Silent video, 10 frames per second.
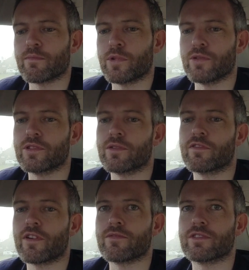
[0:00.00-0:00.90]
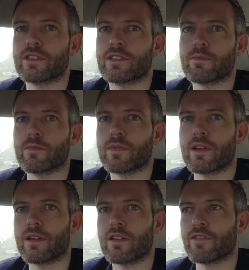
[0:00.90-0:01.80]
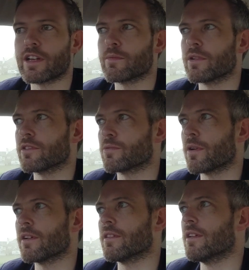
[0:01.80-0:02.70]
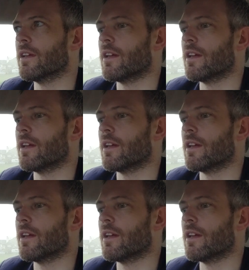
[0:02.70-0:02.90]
Bluetooth phone system available as well.